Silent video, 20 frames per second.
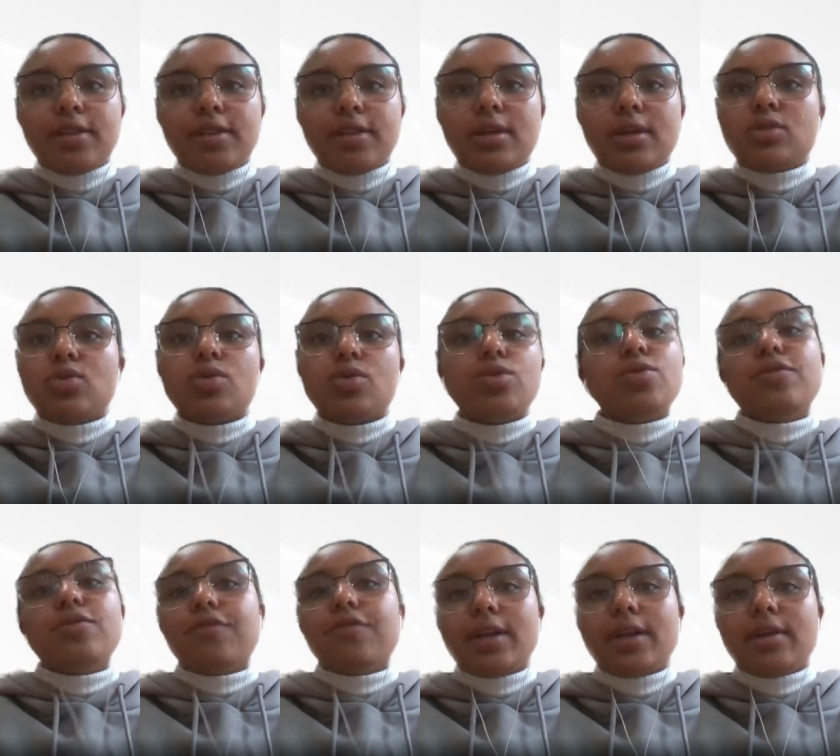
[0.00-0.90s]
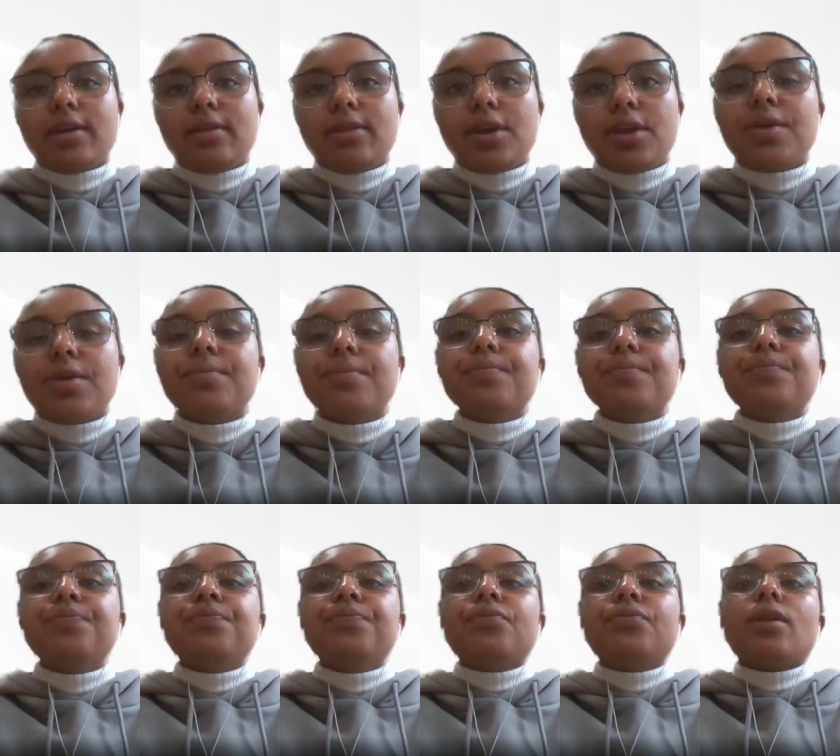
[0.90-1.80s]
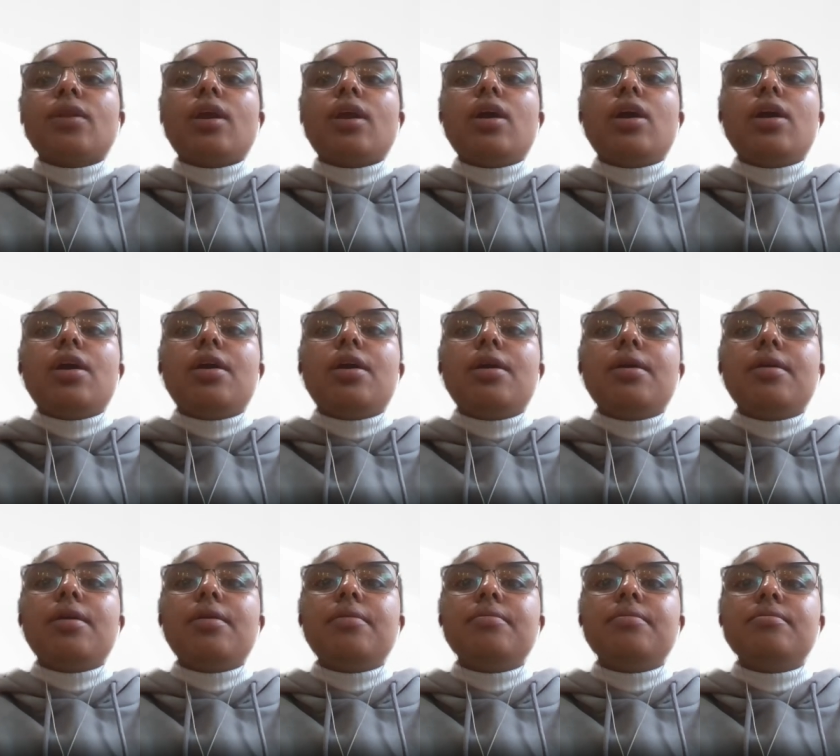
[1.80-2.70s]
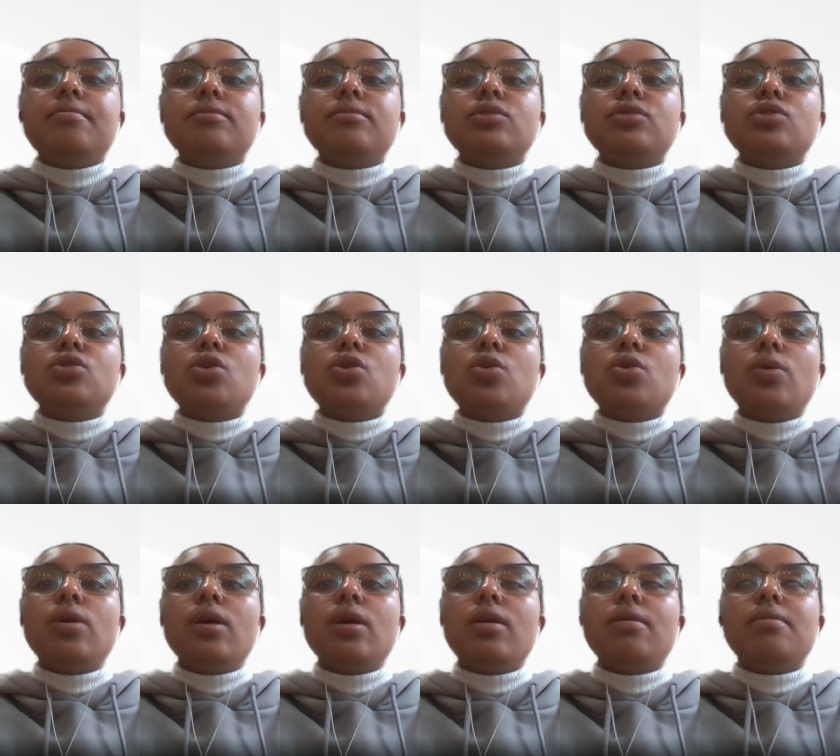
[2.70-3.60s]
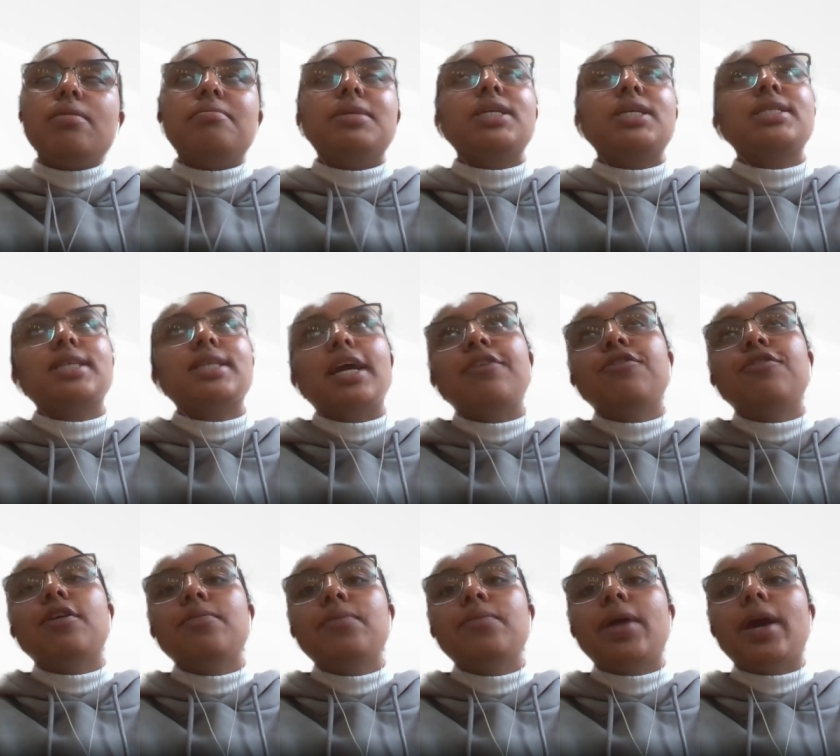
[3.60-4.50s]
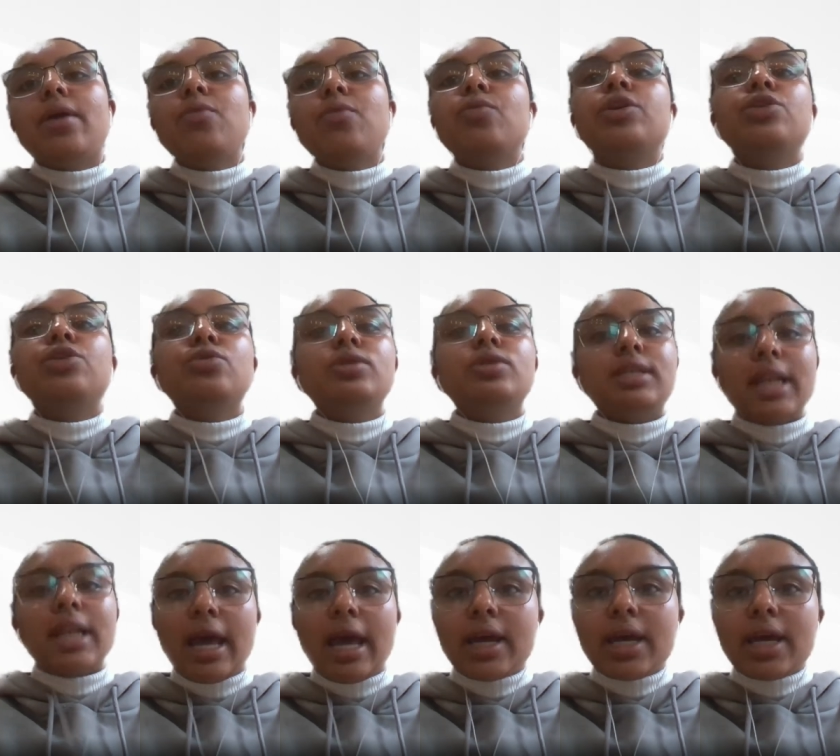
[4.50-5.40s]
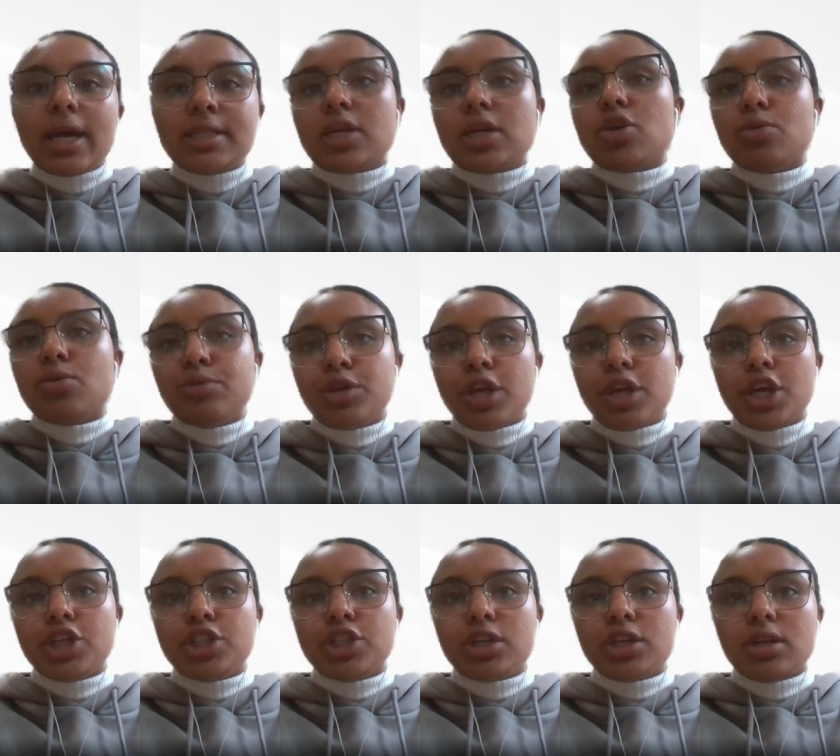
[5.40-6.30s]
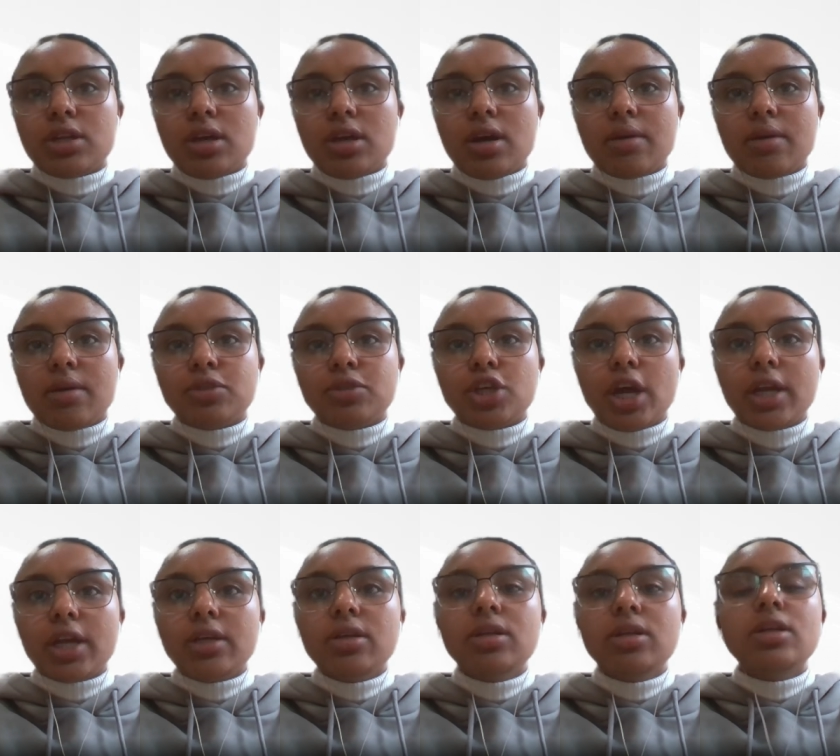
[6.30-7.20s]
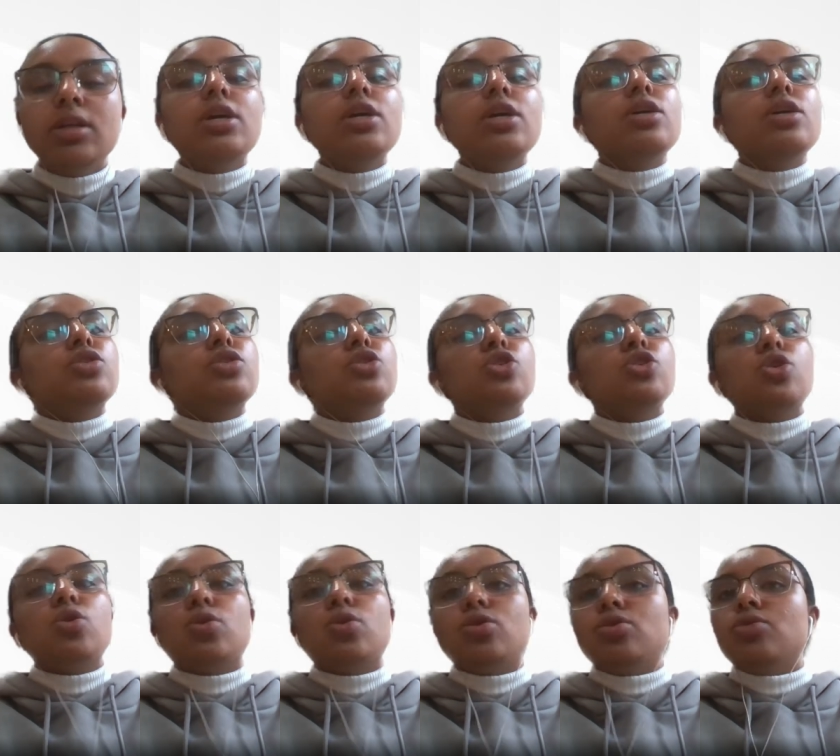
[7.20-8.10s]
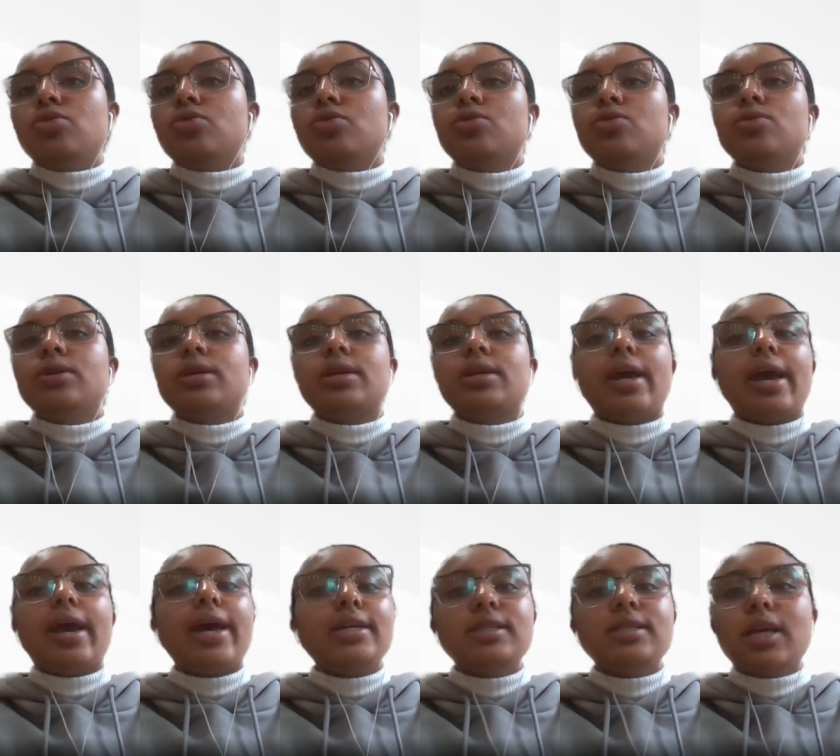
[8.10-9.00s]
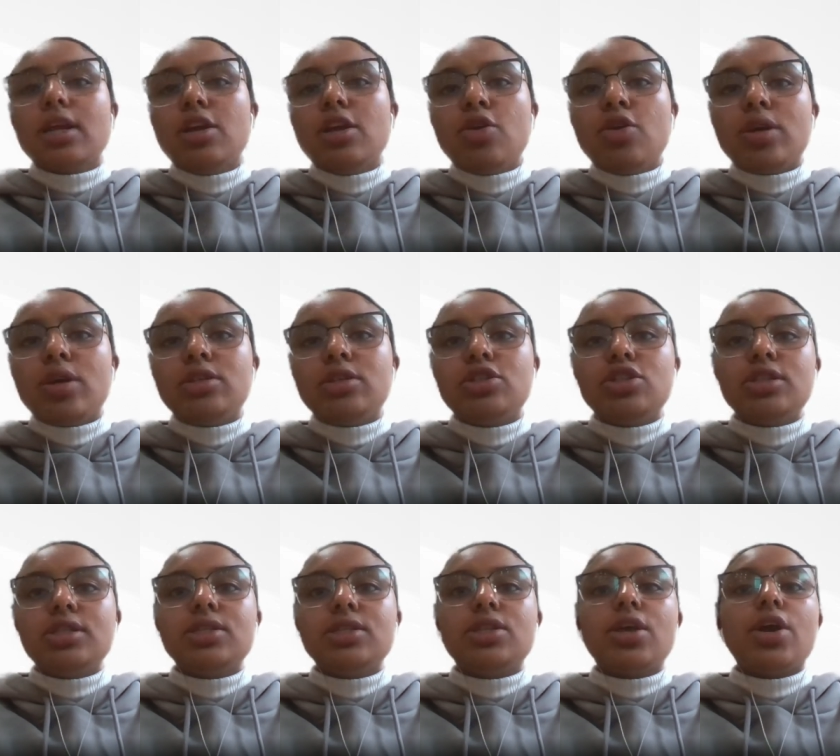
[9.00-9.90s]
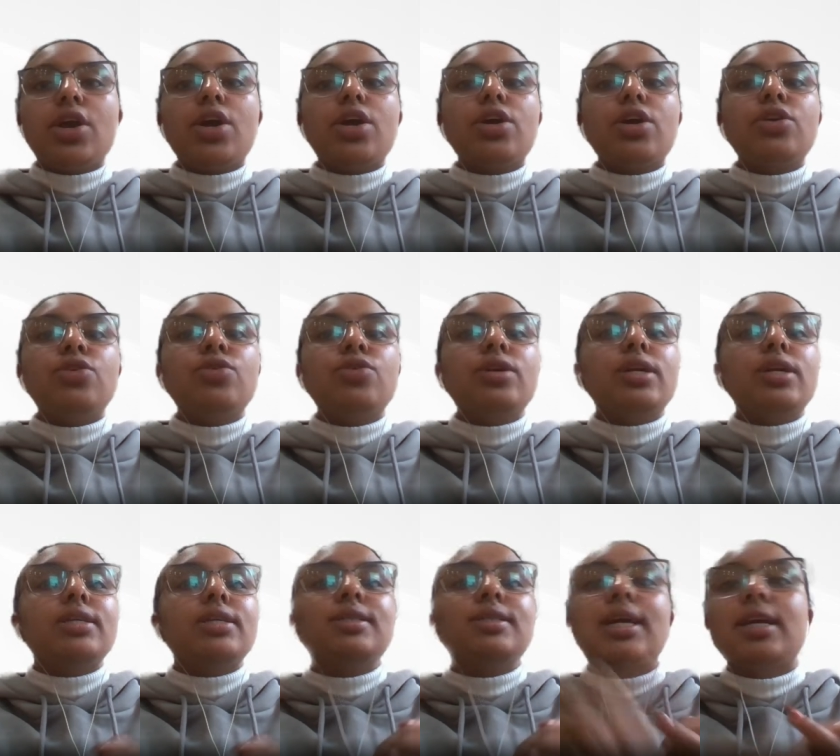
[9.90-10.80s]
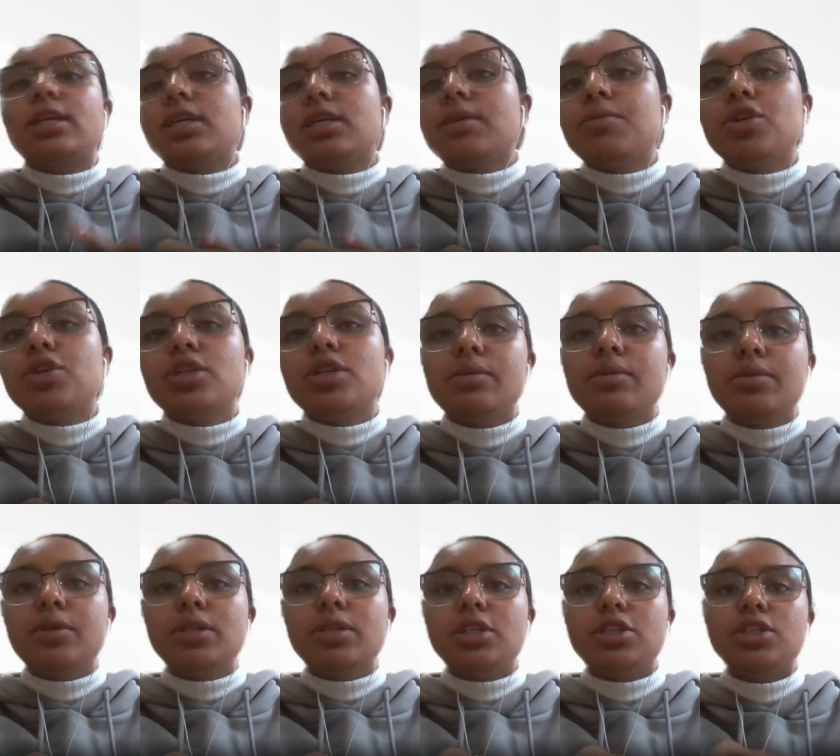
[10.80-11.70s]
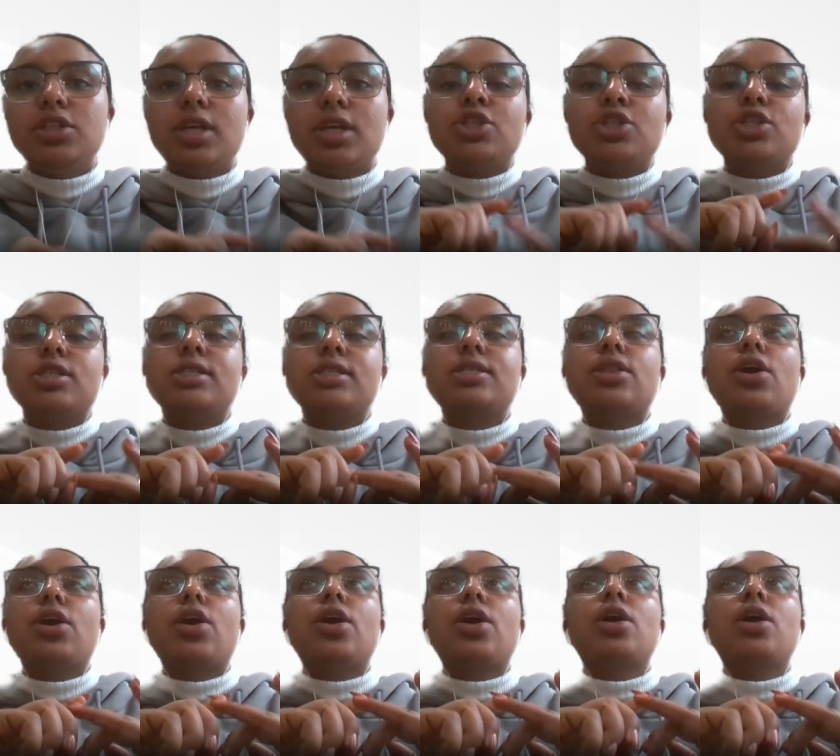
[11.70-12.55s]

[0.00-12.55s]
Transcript: so you'll find it there. Um, so um, aside from that, we use Slack as a communication um, channel. So you can ask any questions there. You can attend community building sessions there